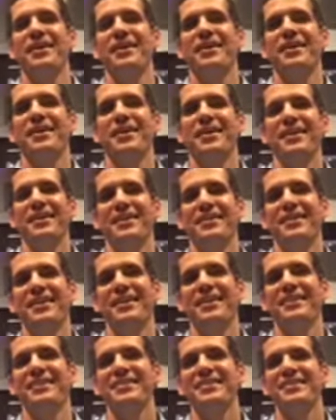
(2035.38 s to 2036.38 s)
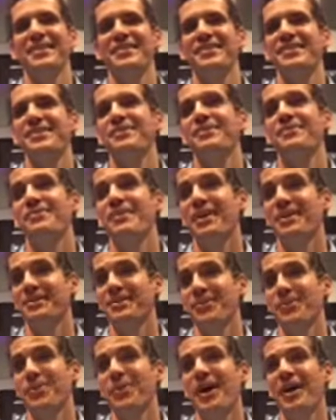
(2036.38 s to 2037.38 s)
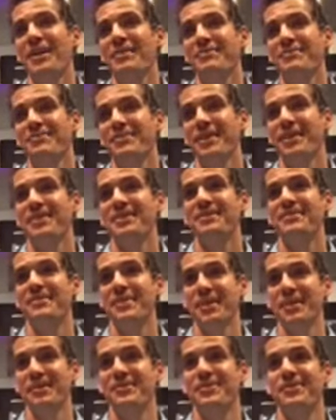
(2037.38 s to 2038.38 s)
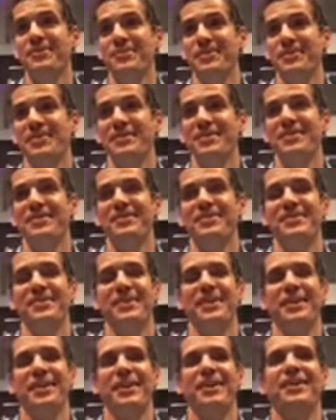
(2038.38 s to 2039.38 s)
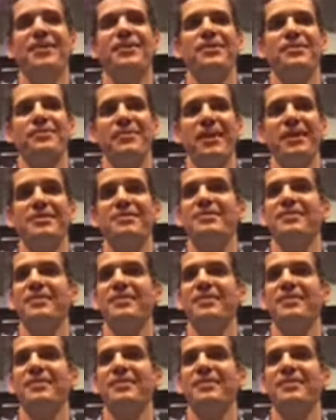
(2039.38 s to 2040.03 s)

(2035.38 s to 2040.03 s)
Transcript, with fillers: uh, thing that says, He who finds a wife finds favor and receives, or finds